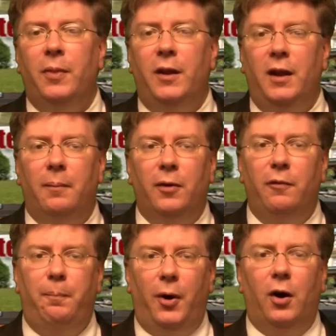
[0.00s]
the number
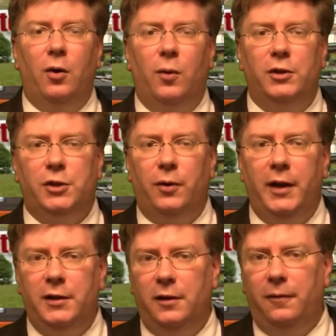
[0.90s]
of borrowers going
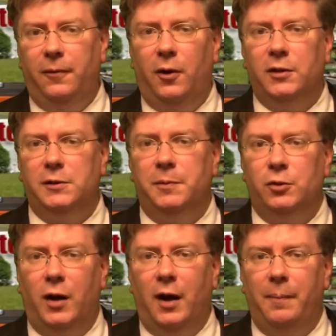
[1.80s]
into default has been
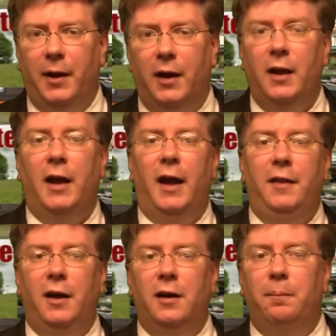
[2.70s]
dropping, and
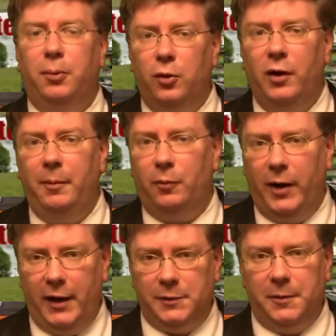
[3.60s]
the unemployment
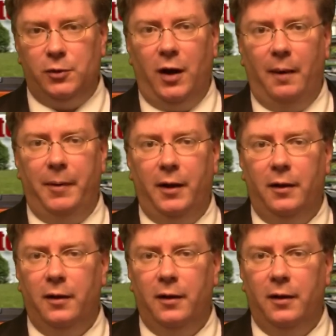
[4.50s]
rate has been dropping.